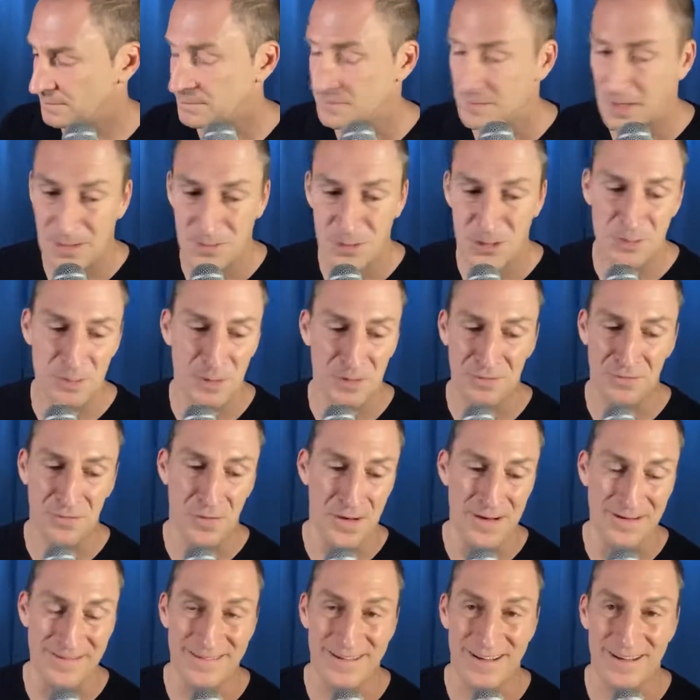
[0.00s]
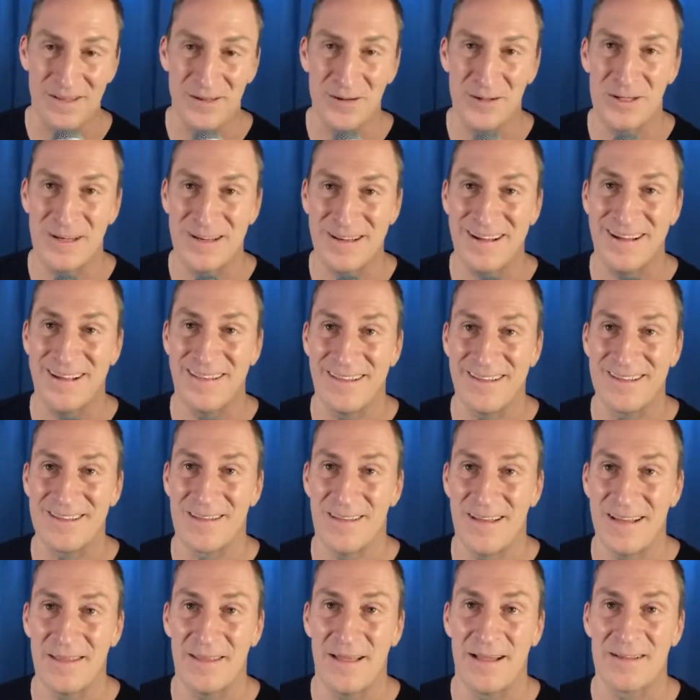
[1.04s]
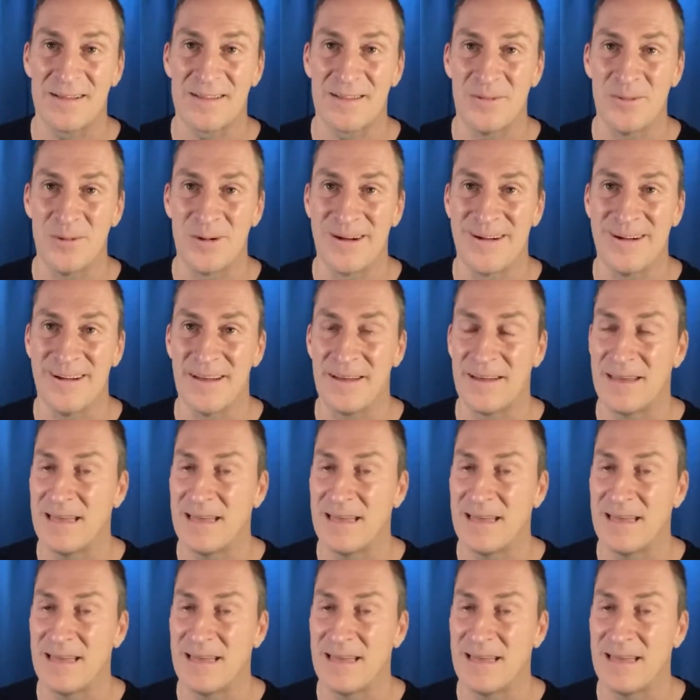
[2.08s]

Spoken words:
It'd just be fun. There's a guy that's like that somewhere, and